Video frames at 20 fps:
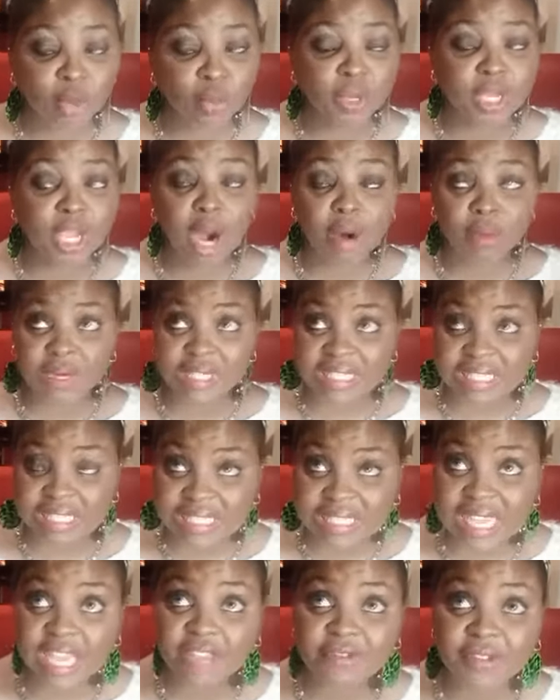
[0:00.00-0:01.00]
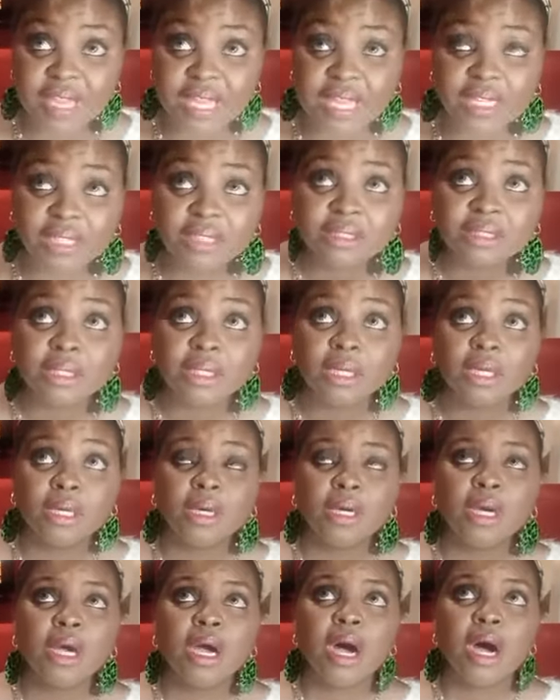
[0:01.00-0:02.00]
We are receiving
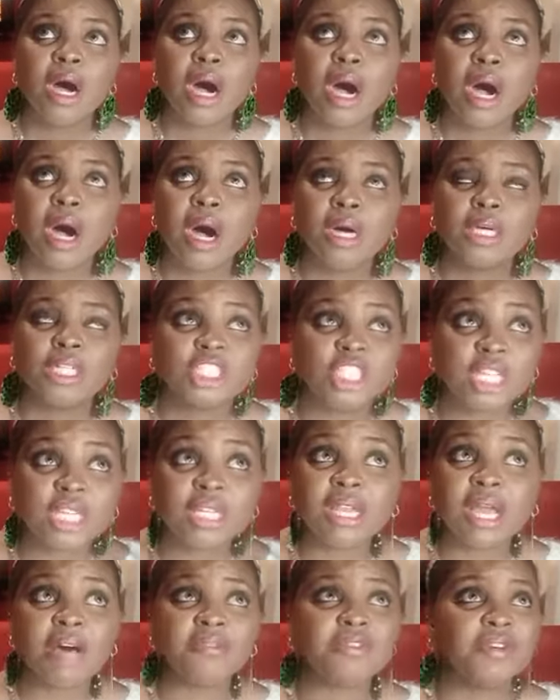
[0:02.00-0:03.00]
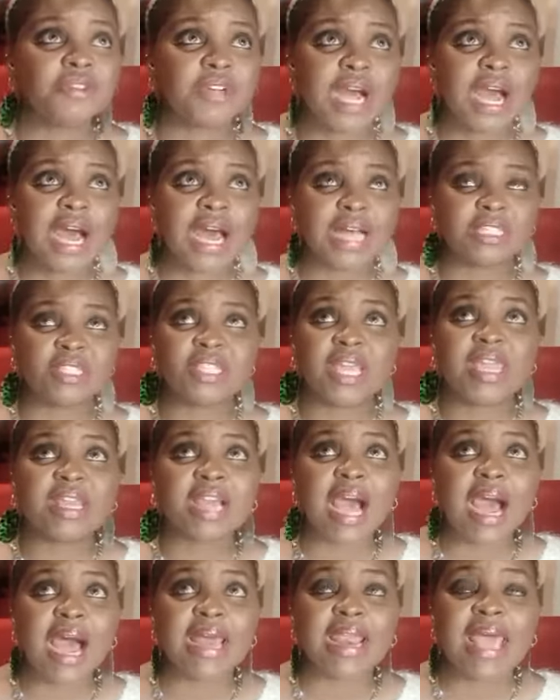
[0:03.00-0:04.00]
the love of God.
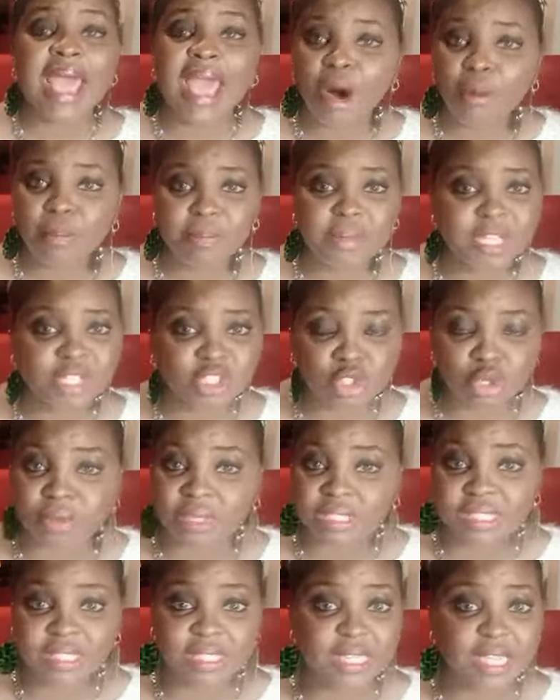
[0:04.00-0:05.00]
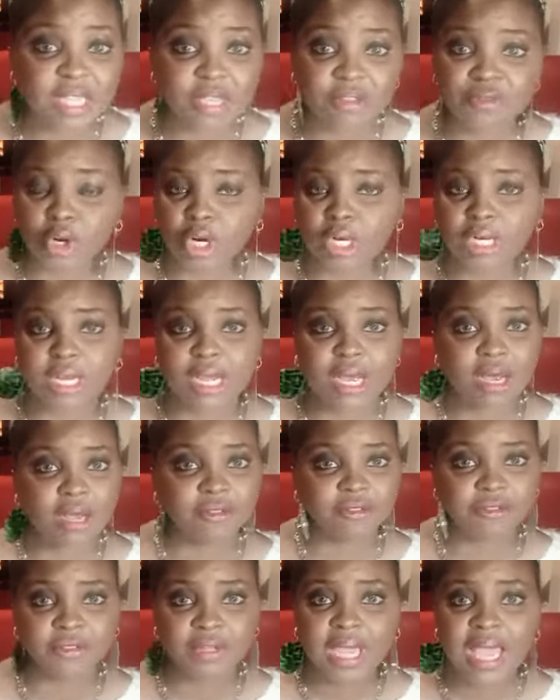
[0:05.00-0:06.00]
Say, God, help me to receive your
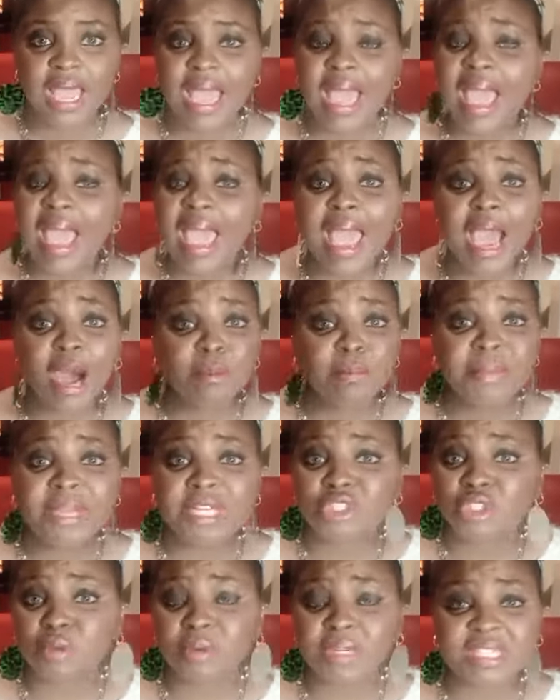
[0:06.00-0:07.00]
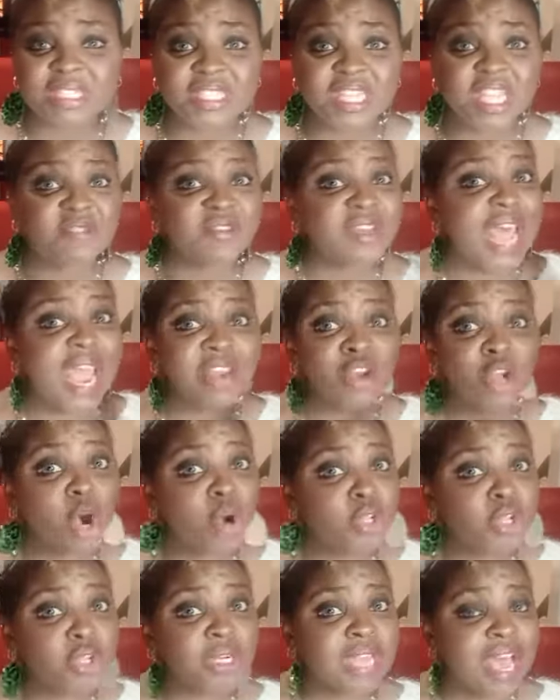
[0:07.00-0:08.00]
love. Help me to receive it. I
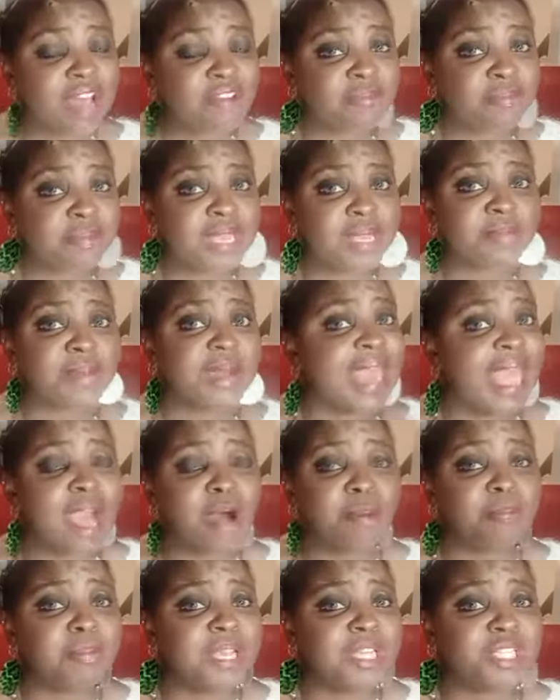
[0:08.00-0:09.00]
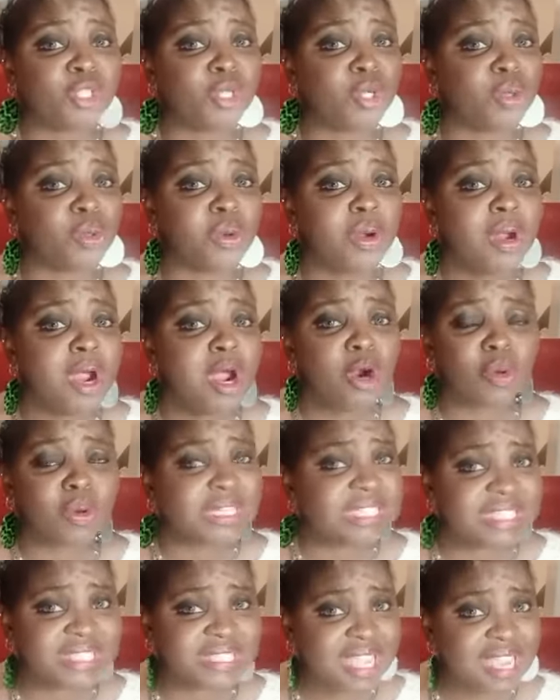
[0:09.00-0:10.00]
know you love me, but help me to
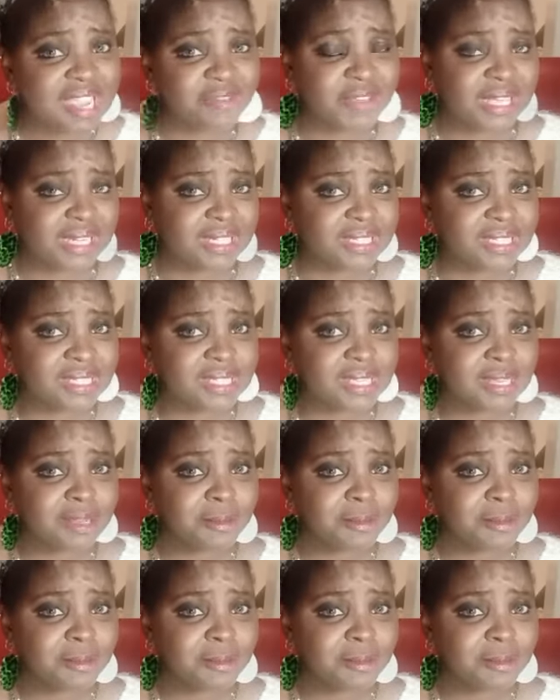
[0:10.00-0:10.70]
receive it.